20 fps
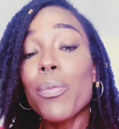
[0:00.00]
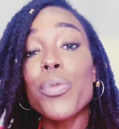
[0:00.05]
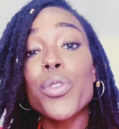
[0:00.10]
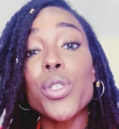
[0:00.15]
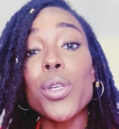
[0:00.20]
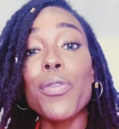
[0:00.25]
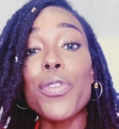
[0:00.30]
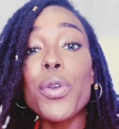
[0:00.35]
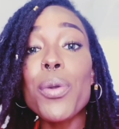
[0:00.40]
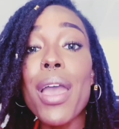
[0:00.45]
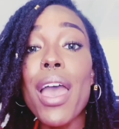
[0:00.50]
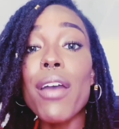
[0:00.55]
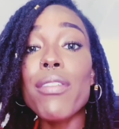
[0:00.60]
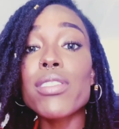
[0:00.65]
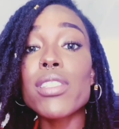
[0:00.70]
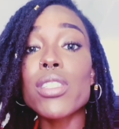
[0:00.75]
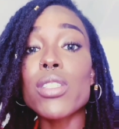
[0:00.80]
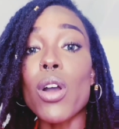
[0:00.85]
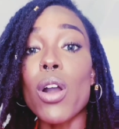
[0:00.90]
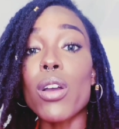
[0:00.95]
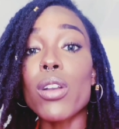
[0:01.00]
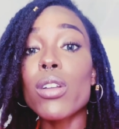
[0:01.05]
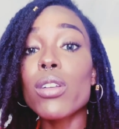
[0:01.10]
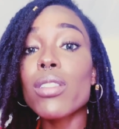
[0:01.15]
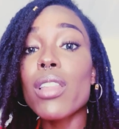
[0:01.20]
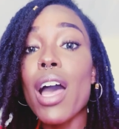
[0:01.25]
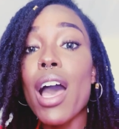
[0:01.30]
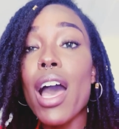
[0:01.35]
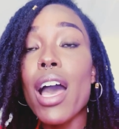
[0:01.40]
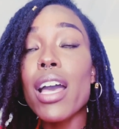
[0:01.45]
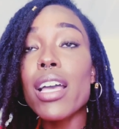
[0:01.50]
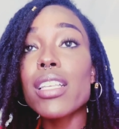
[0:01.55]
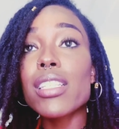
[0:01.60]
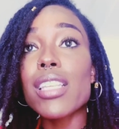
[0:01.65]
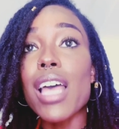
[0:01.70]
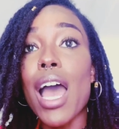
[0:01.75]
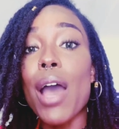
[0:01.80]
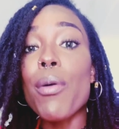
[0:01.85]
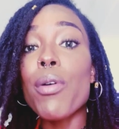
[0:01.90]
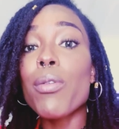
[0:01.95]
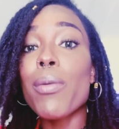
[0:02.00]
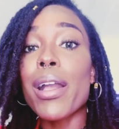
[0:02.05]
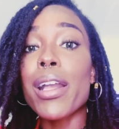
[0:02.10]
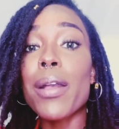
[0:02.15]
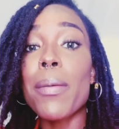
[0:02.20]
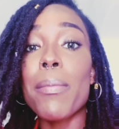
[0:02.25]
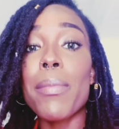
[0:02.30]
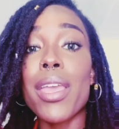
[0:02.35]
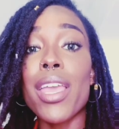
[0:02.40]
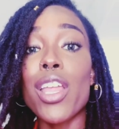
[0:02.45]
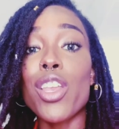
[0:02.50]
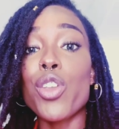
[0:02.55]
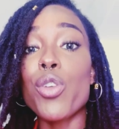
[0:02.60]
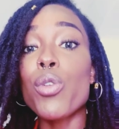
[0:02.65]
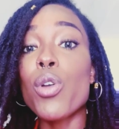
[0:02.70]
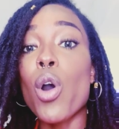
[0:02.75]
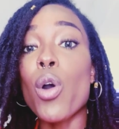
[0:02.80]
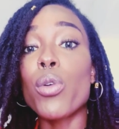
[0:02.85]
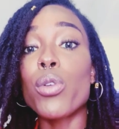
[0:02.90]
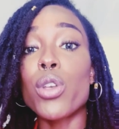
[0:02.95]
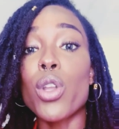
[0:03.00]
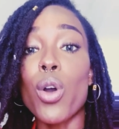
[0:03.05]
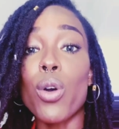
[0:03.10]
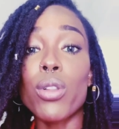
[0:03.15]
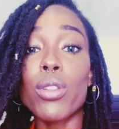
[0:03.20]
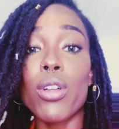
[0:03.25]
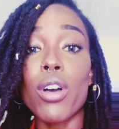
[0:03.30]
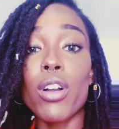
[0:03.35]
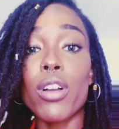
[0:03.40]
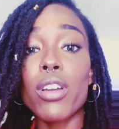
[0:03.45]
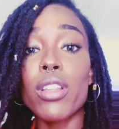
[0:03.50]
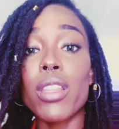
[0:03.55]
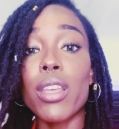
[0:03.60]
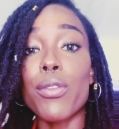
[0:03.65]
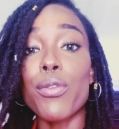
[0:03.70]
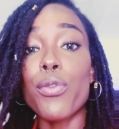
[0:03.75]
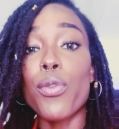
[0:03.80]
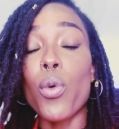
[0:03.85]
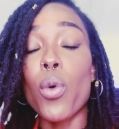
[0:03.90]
So if you have starter locks, I would recommend you go no longer than